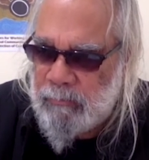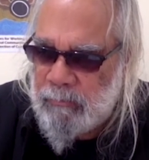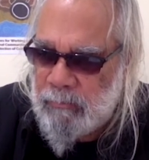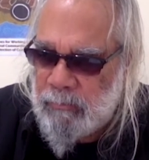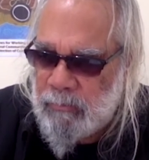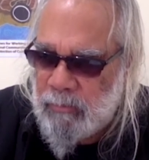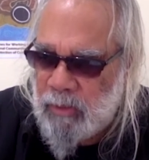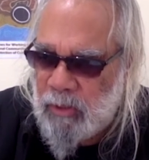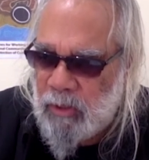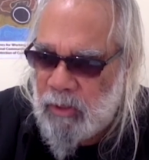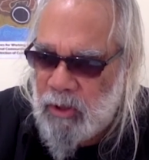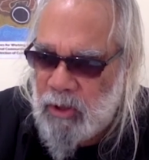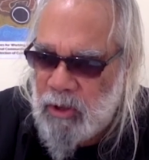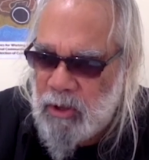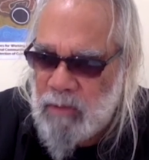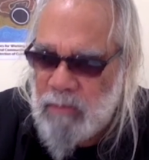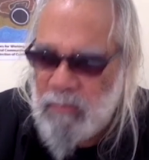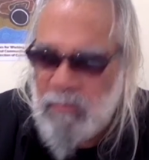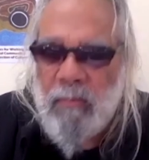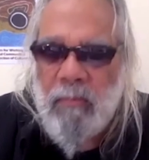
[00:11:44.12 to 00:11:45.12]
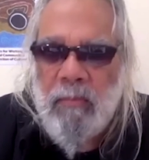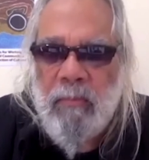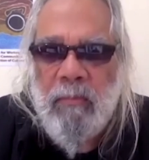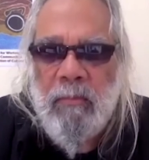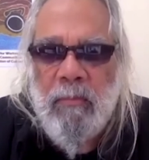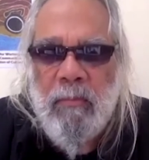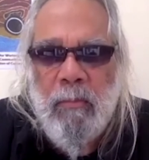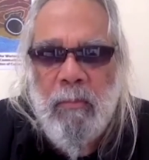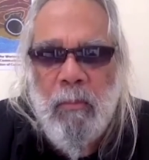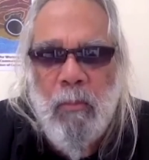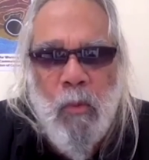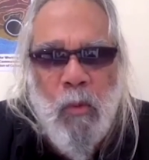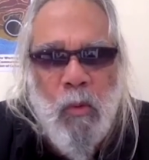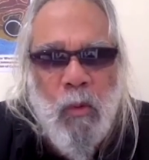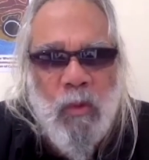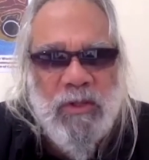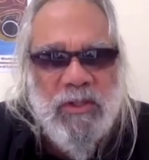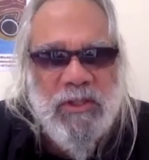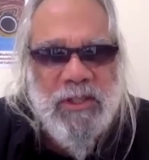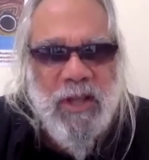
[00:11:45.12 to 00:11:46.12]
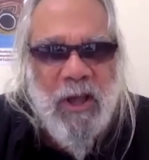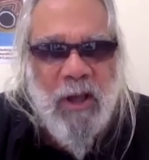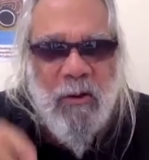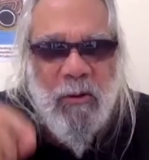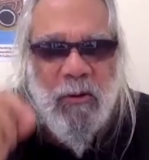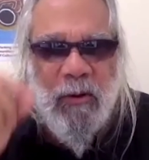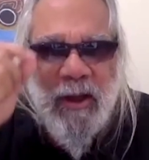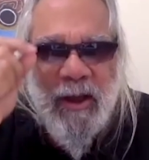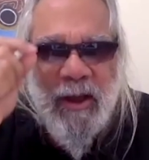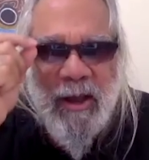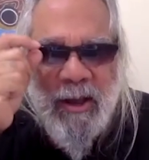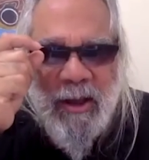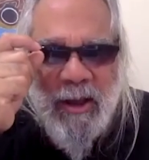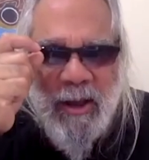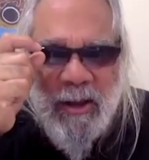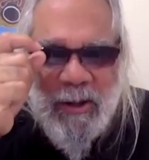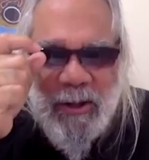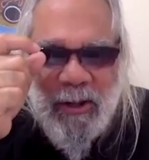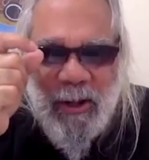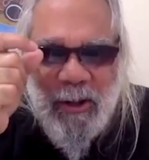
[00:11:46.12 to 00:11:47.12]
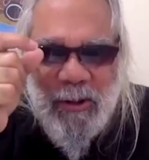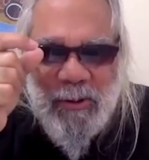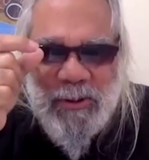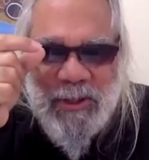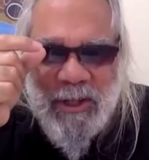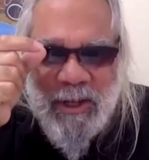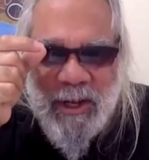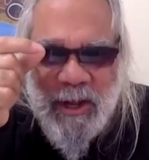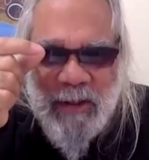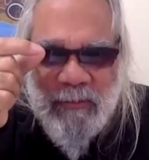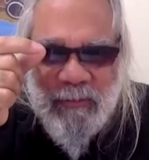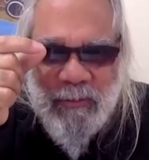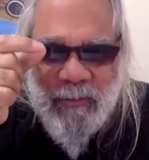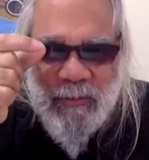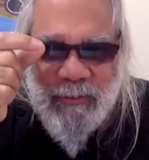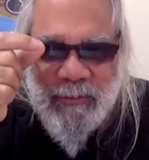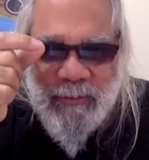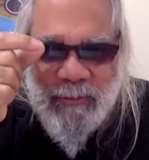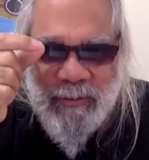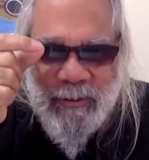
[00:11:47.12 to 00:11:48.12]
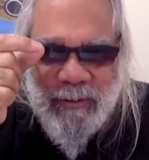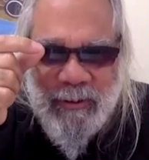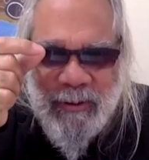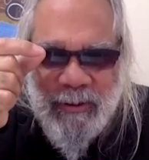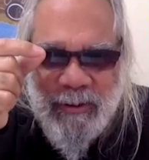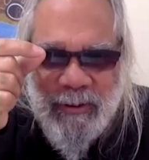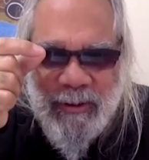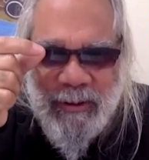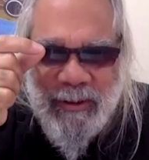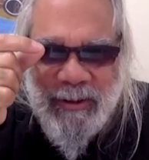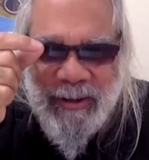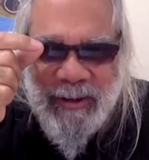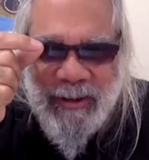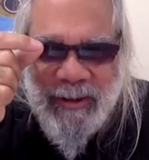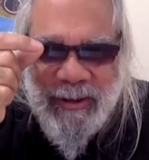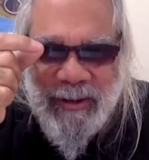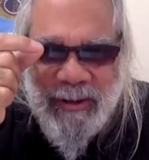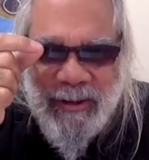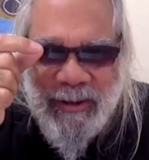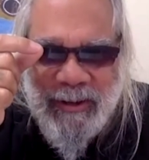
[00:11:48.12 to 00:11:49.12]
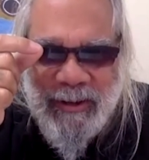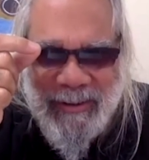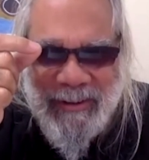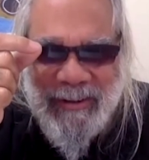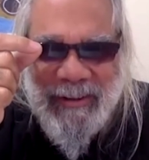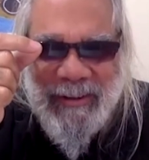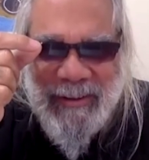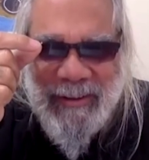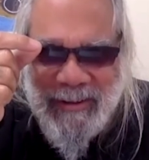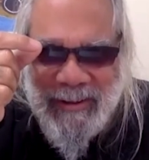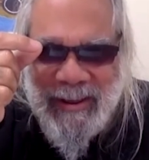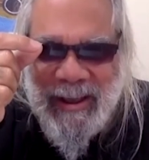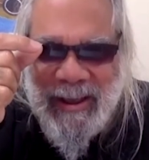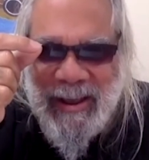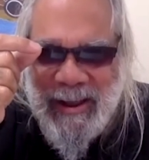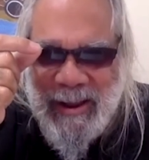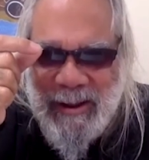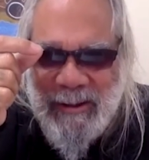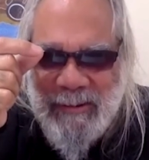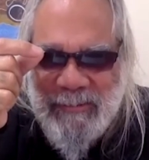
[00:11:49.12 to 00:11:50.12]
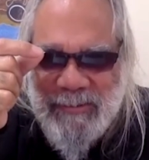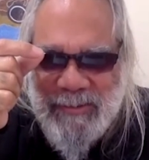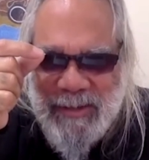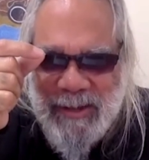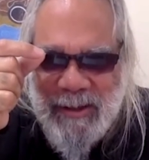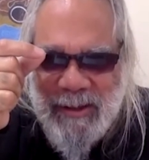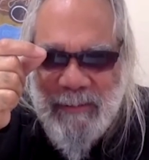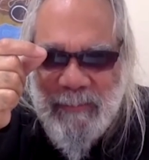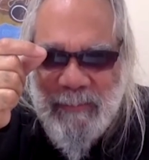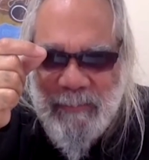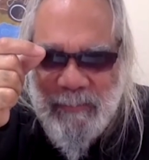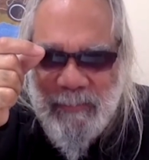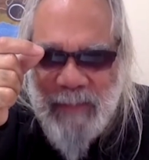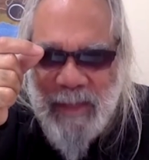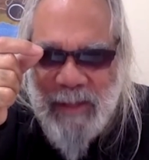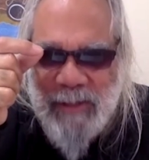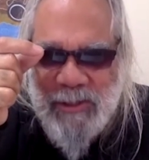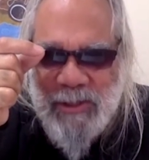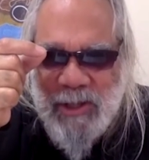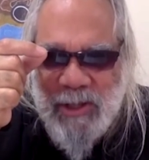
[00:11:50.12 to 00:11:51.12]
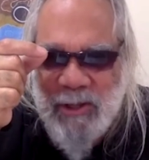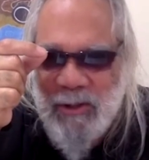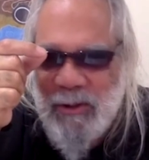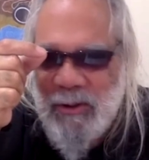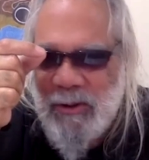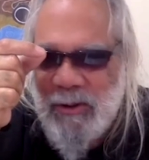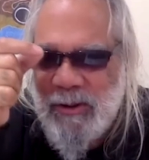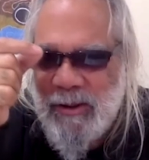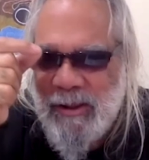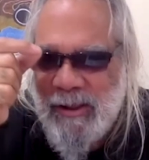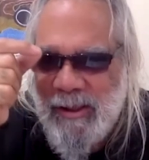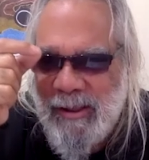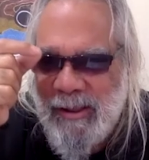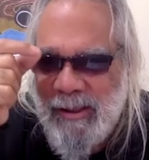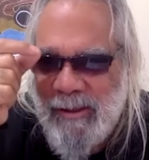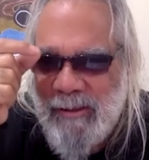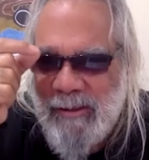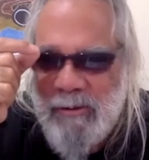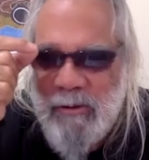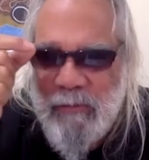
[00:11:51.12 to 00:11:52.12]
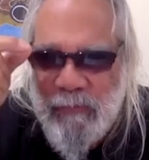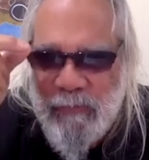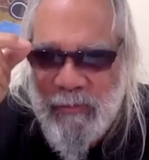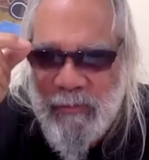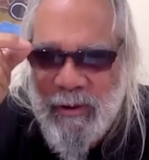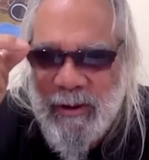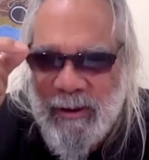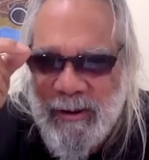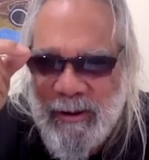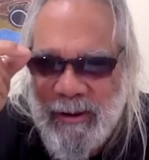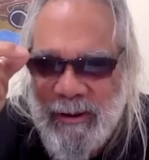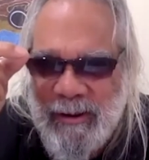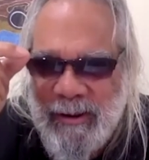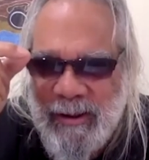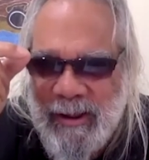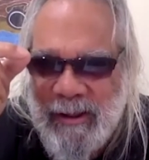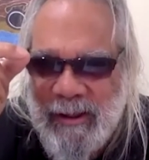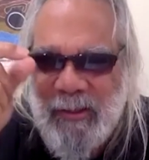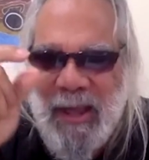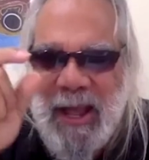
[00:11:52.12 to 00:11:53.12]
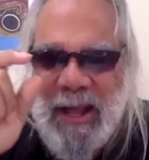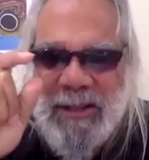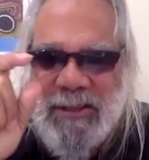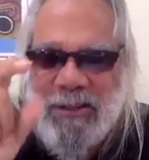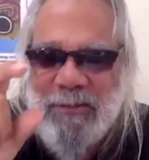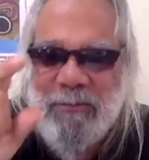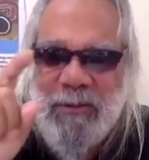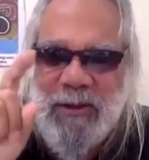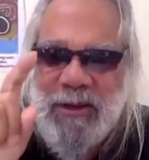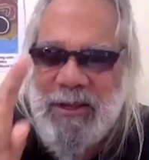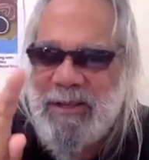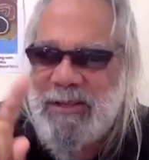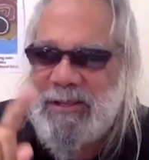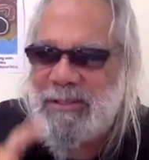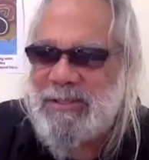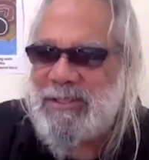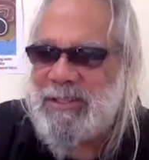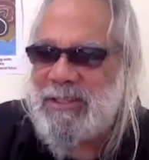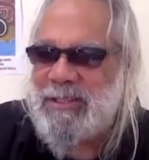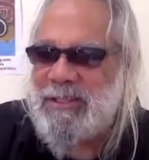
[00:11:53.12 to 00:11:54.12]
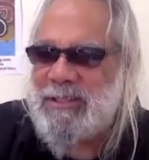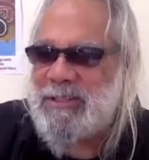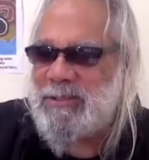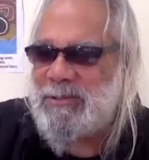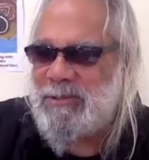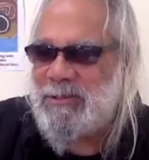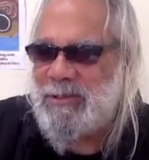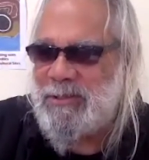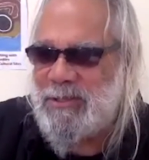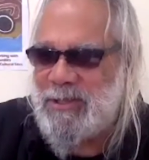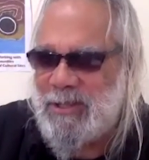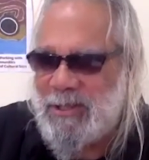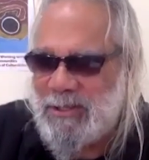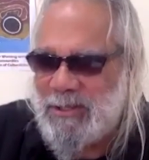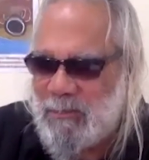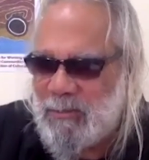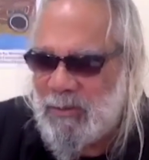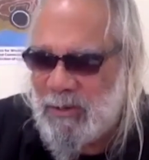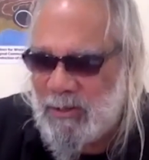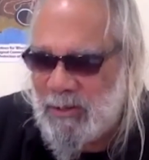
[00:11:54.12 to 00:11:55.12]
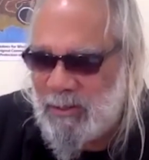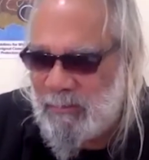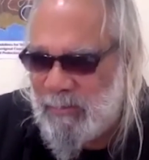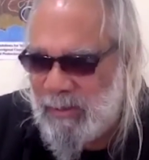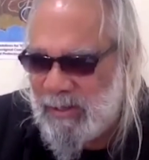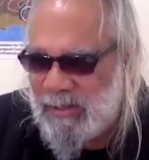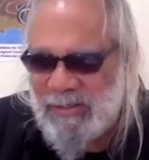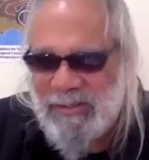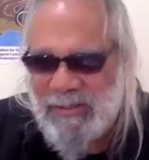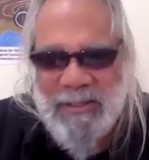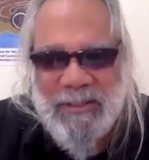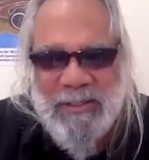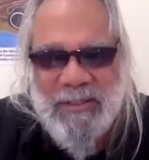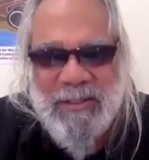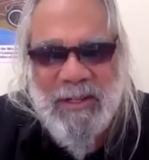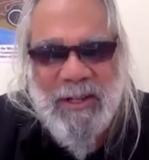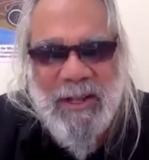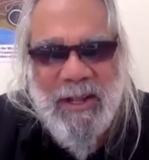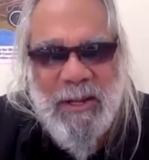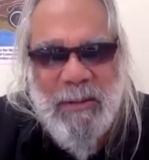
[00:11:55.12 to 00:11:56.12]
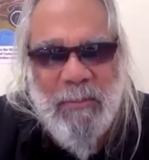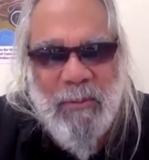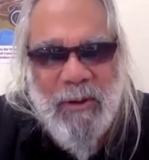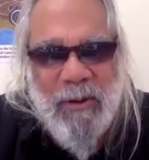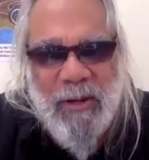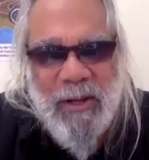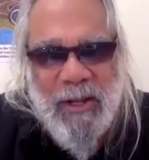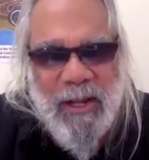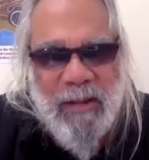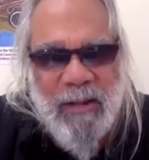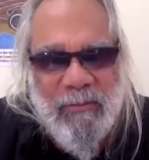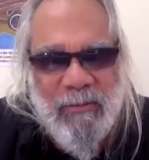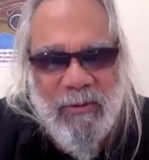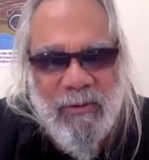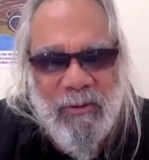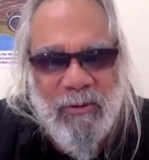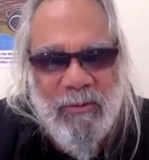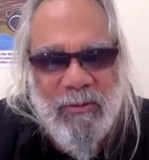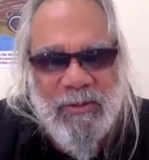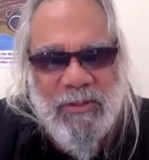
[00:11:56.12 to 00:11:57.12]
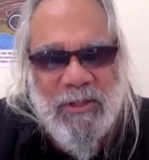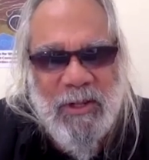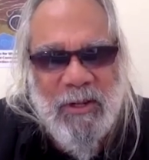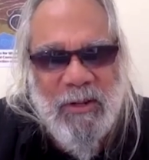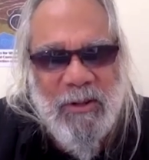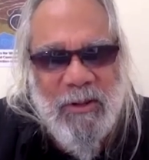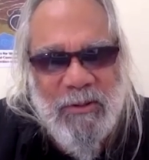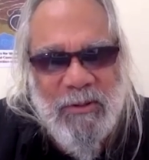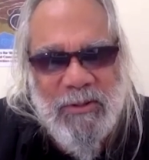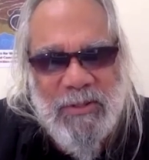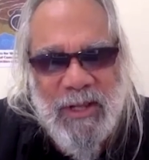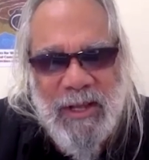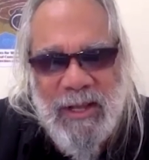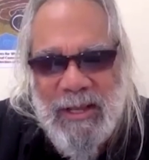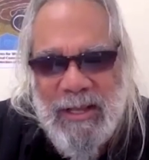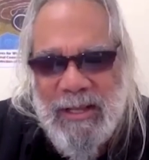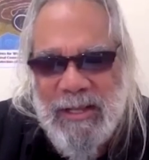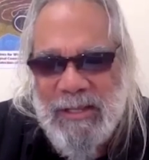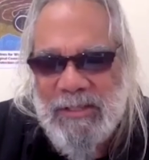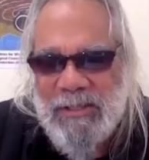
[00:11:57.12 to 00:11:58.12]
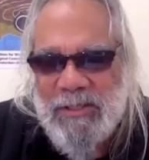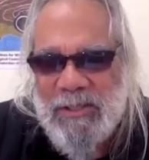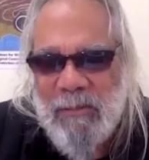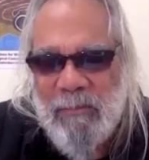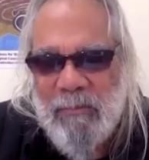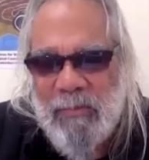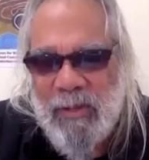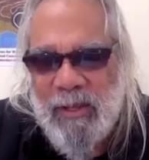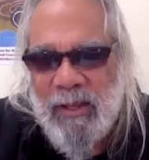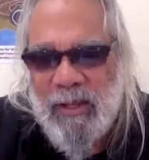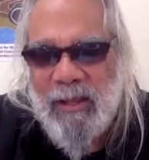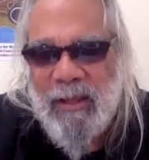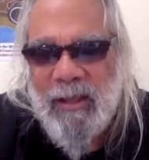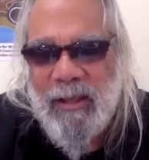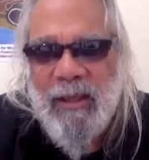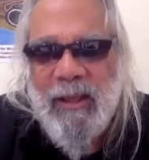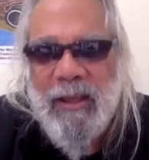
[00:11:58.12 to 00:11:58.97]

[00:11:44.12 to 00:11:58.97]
learn more so at a closer level, yeah, and to learn differently. And that to me is one of the best things that anybody can ever do, is to learn something